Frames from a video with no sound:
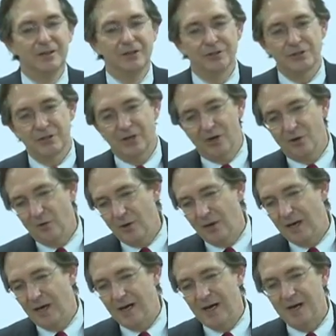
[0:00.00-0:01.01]
So
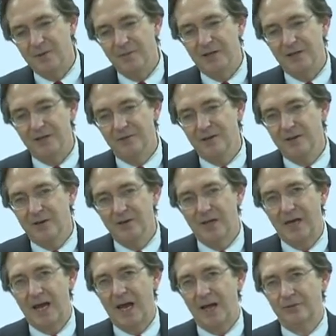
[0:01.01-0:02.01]
um, even though
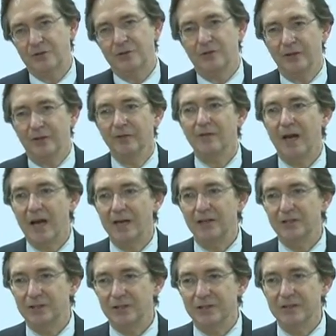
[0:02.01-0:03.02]
they have certain
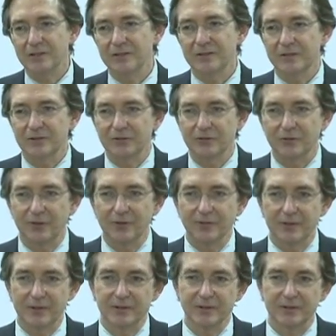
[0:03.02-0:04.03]
advantages, the sort
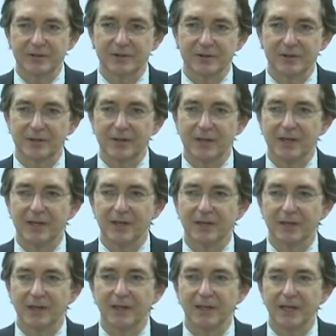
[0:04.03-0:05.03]
of this
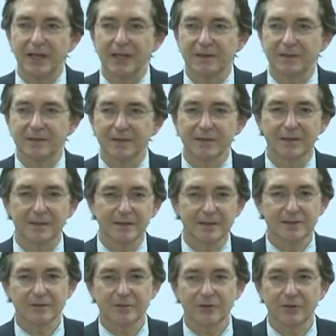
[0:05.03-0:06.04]
uh, collect
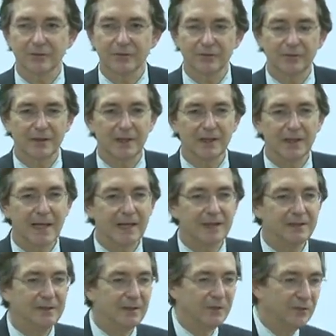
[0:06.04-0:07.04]
this sort of
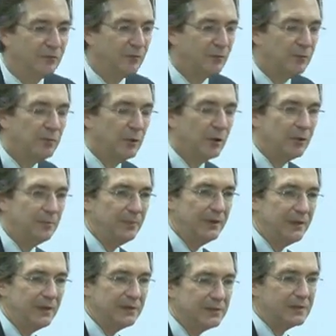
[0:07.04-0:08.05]
collective
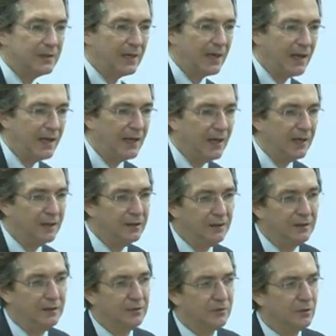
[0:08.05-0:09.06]
purpose and
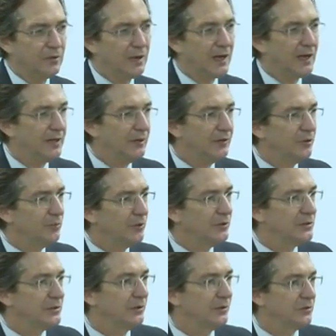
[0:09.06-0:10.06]
inter, high
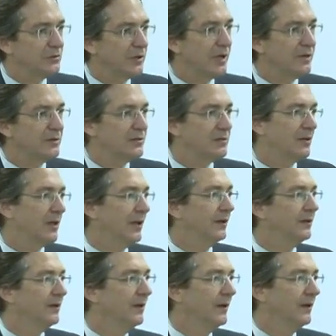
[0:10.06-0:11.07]
interpersonal trust that,